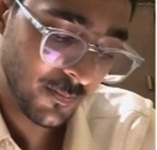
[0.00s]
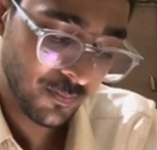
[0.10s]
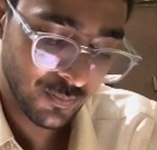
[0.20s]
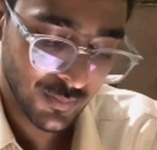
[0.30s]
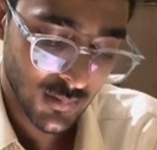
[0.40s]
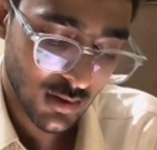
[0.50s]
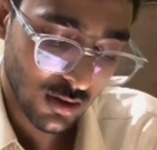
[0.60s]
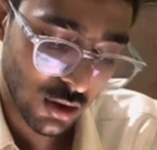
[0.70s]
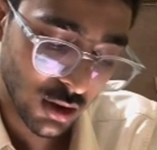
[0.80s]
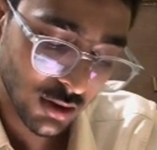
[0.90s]
on
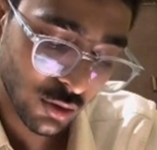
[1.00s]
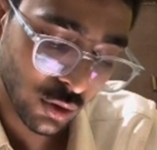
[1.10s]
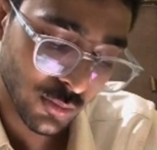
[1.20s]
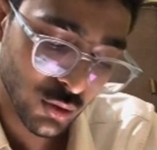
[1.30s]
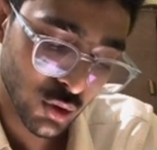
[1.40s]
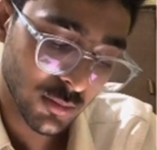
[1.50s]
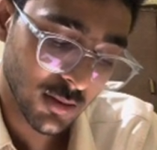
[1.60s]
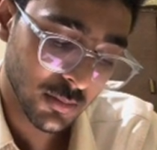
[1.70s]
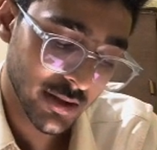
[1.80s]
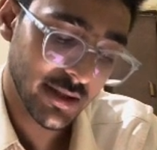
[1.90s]
chromosome number,
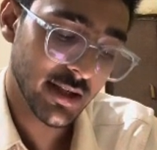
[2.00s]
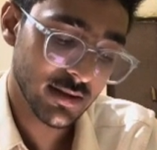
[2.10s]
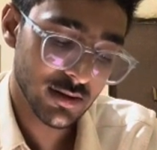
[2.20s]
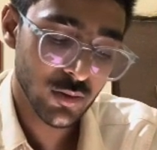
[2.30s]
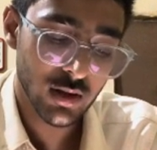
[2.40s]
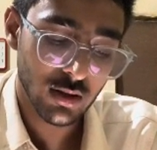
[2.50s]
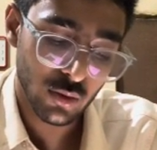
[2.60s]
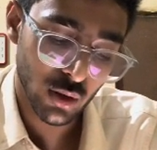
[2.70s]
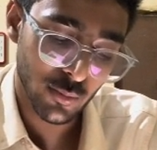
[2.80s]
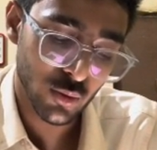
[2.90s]
yes,
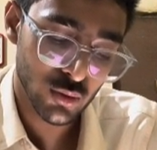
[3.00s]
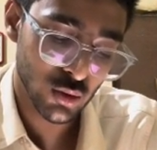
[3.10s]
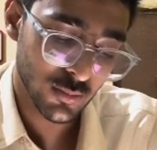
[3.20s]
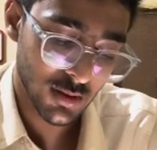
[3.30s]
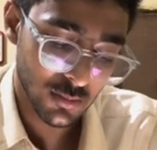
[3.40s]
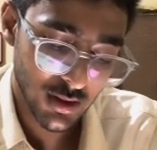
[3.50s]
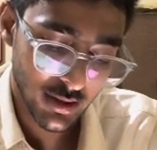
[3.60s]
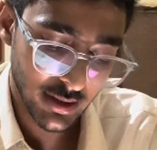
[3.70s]
chromosome number 10.